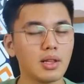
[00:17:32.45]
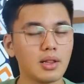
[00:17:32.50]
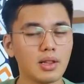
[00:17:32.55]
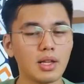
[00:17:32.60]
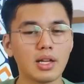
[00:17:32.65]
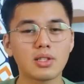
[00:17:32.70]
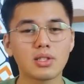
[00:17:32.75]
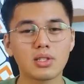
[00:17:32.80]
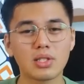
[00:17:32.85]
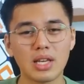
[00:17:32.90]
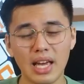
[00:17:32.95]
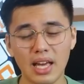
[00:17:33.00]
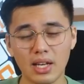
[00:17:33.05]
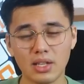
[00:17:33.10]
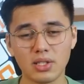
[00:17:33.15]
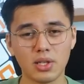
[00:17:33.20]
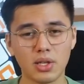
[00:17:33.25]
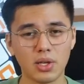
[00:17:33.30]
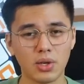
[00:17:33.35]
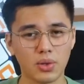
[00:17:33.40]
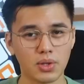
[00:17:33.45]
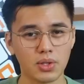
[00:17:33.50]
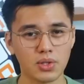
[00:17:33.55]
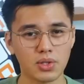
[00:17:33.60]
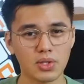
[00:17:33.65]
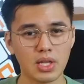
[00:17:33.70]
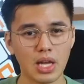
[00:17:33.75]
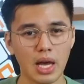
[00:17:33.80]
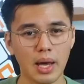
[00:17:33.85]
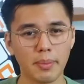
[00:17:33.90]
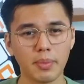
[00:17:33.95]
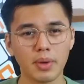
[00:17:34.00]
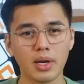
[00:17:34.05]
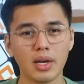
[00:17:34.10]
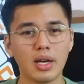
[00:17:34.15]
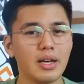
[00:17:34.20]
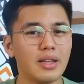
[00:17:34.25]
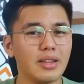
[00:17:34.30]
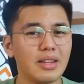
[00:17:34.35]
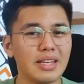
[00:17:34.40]
Let's execute the step.
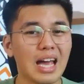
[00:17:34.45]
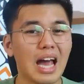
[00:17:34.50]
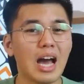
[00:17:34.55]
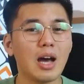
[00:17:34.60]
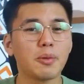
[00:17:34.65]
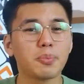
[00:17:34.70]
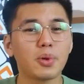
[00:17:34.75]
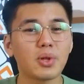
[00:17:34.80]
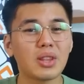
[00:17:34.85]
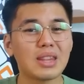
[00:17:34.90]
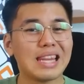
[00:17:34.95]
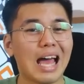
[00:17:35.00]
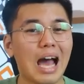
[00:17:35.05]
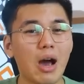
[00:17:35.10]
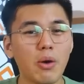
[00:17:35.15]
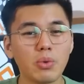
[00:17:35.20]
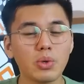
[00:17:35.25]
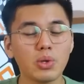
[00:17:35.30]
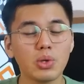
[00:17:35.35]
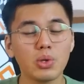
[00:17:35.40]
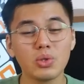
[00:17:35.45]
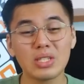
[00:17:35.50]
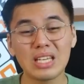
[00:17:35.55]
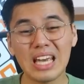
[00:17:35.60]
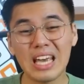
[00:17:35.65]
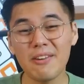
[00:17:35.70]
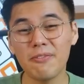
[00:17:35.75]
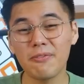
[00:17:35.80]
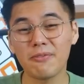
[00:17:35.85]
The output now includes a